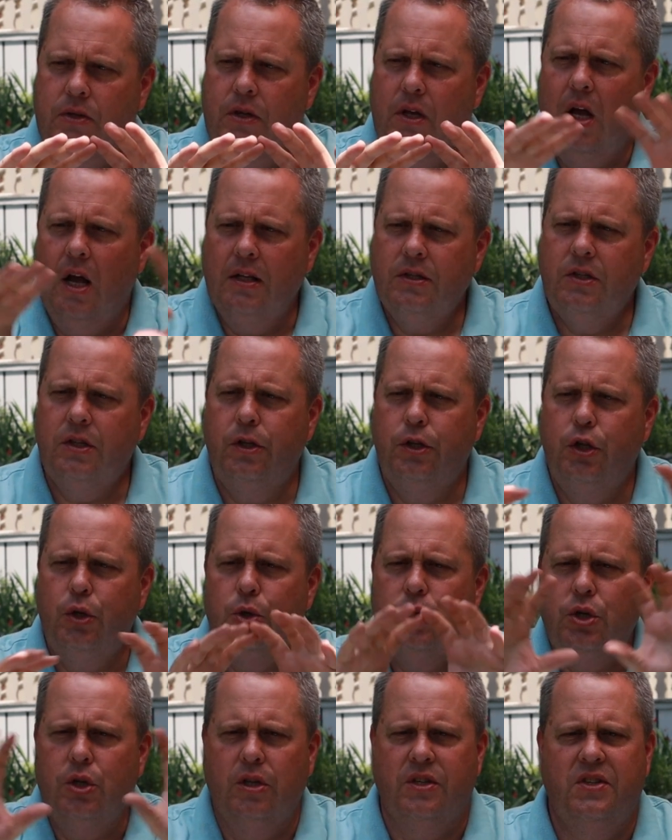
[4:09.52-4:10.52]

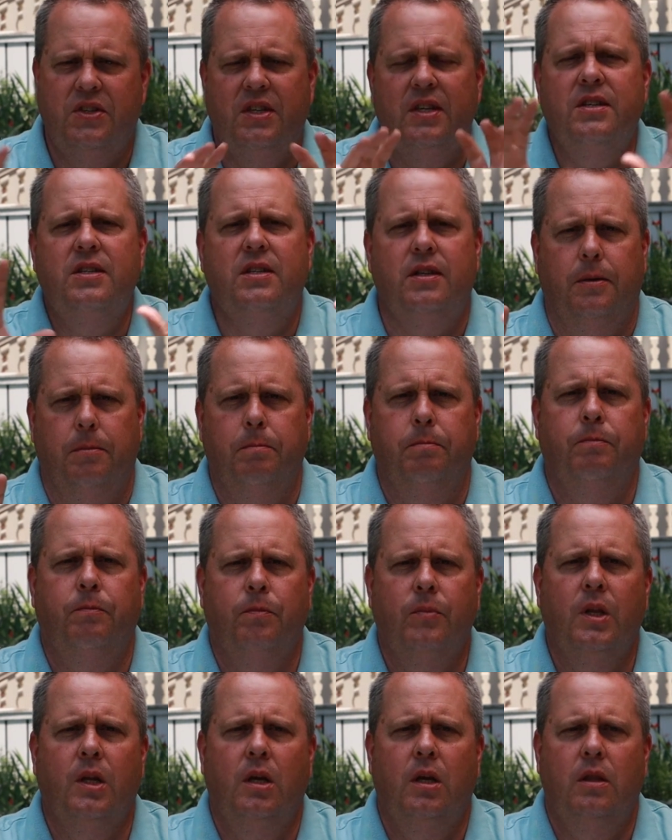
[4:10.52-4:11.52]
constitutional system,
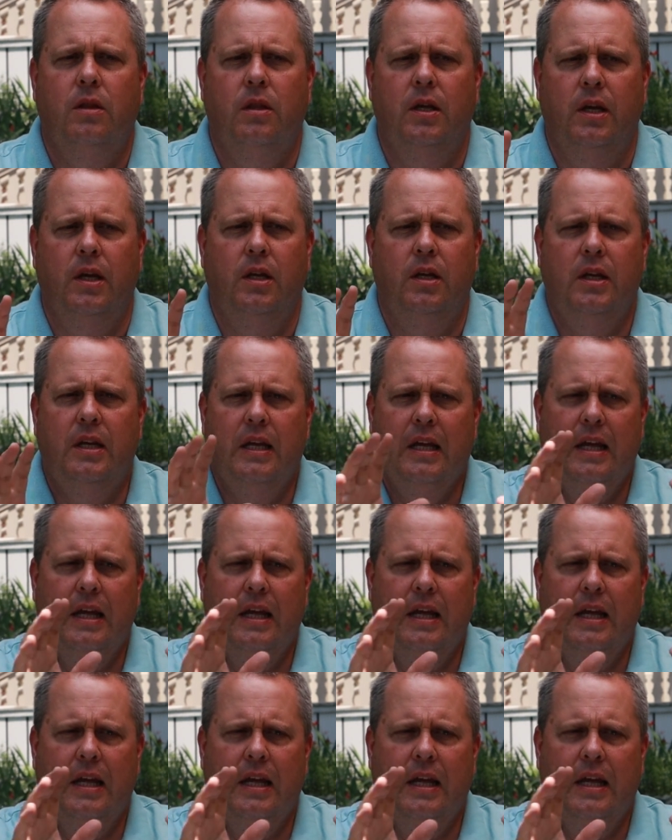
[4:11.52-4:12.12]
that